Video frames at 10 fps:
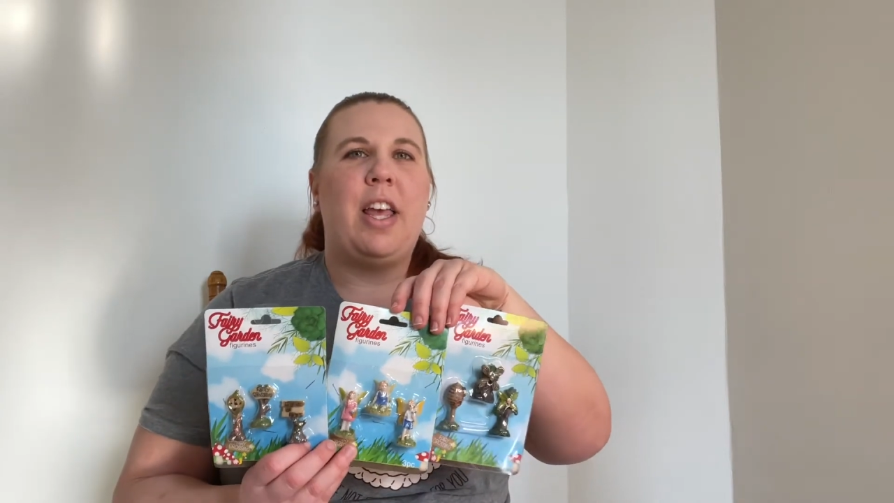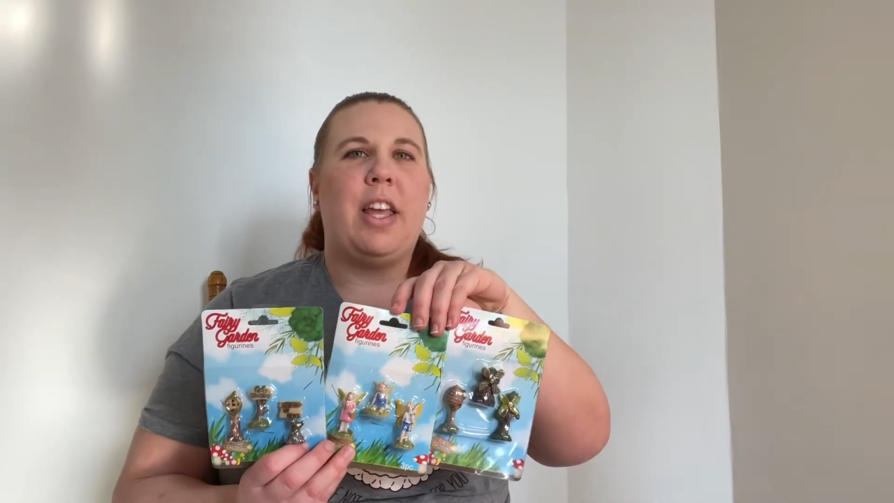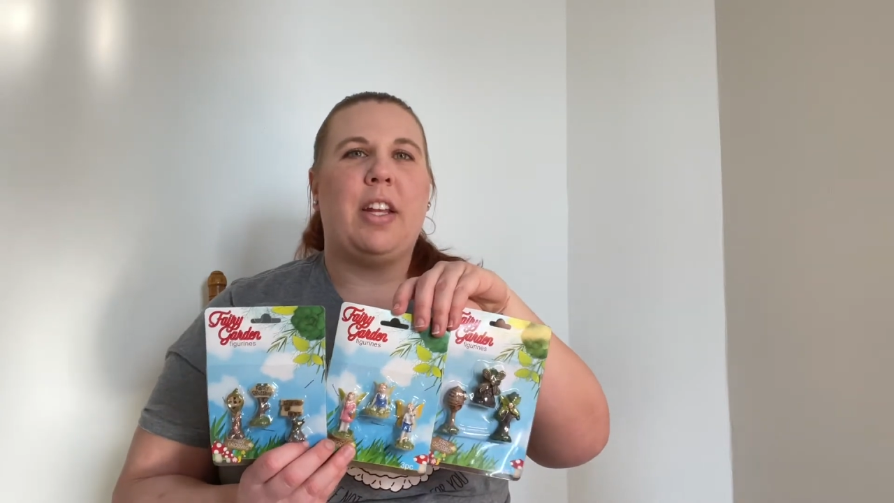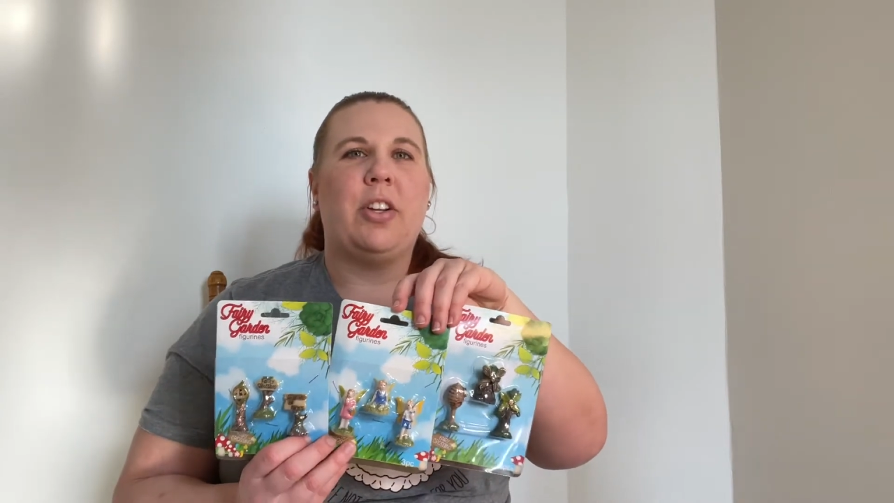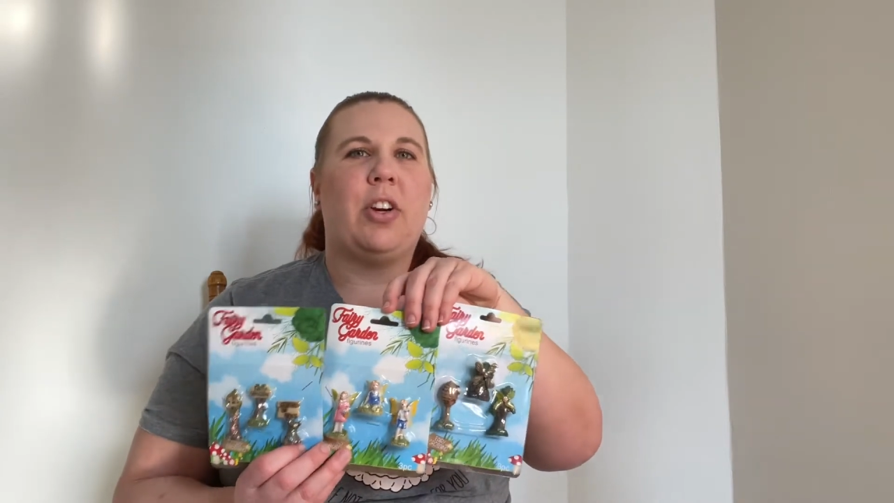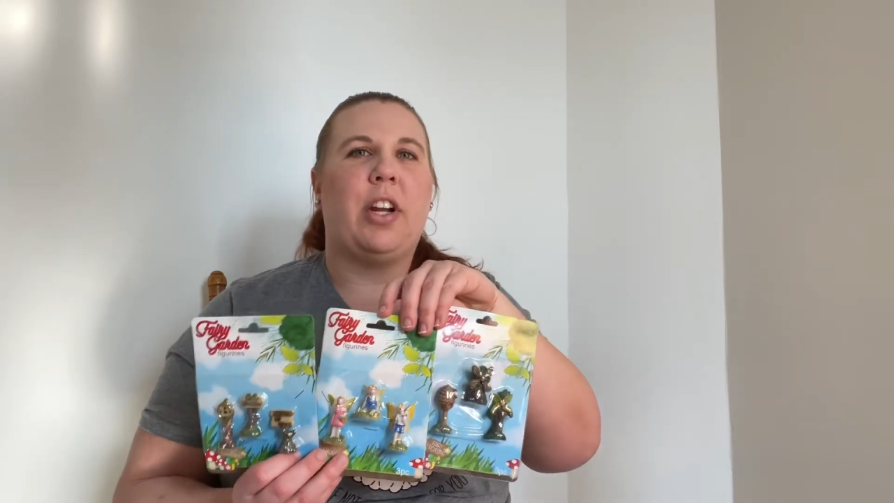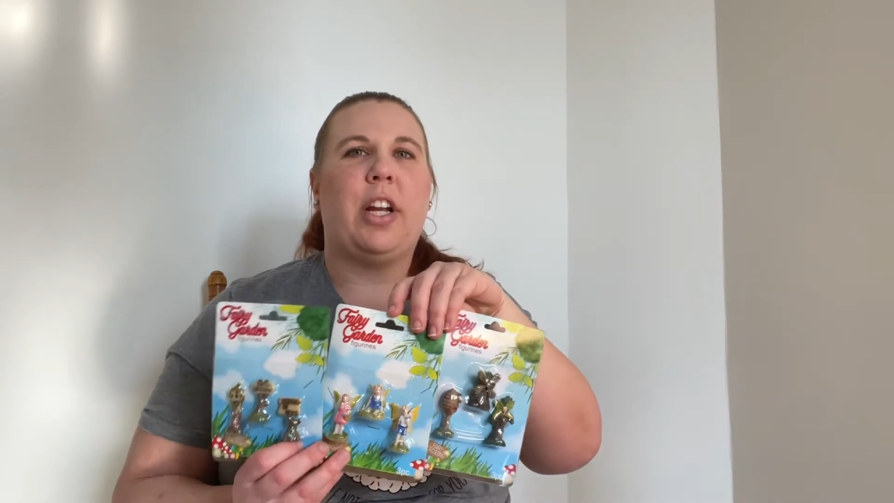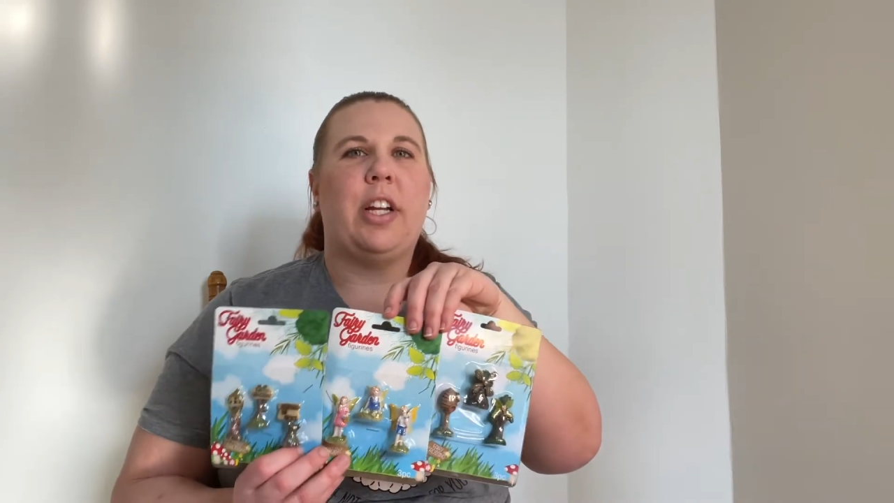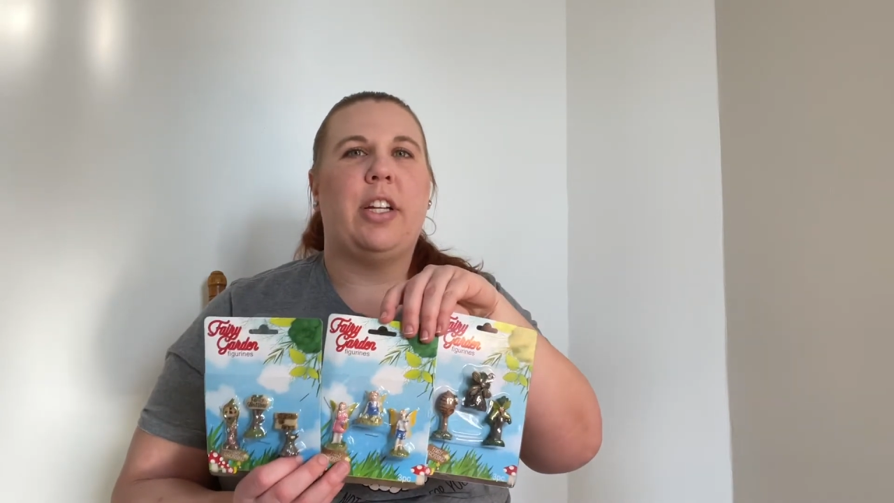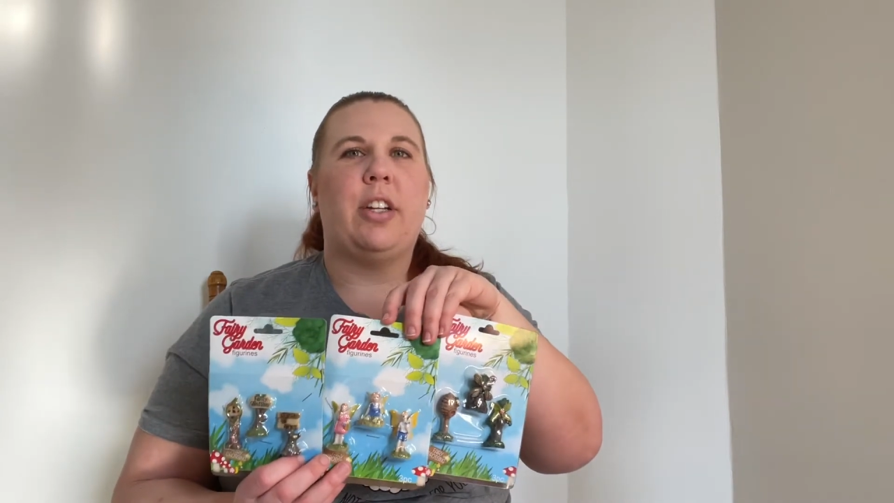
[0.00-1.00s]
and
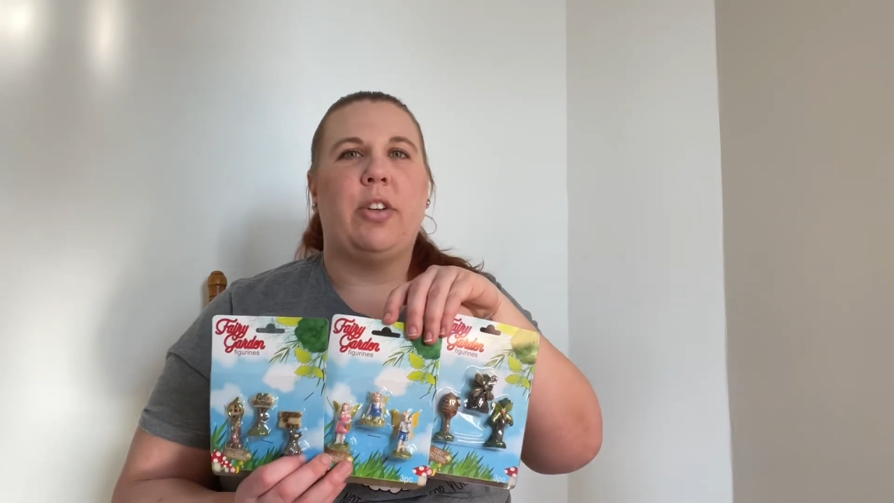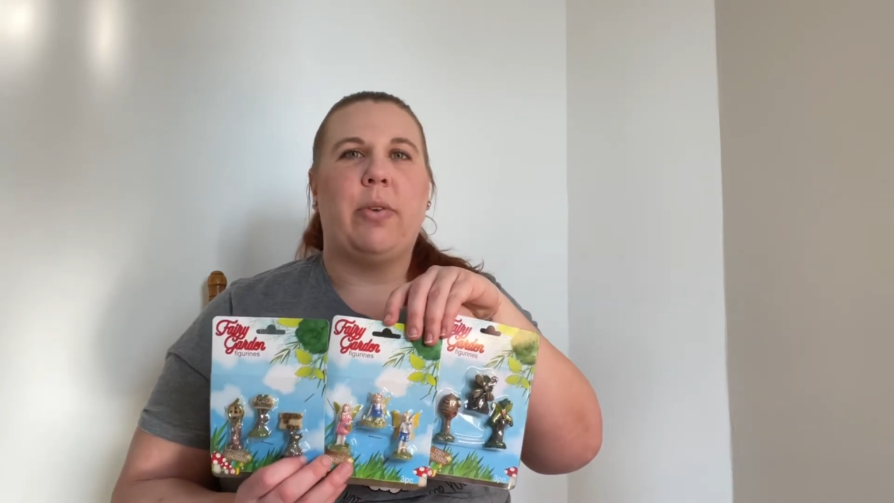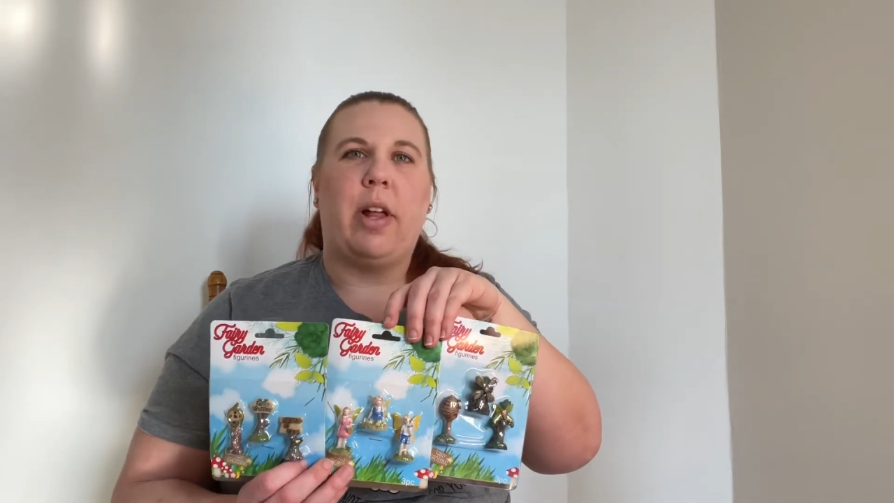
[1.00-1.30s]
created a new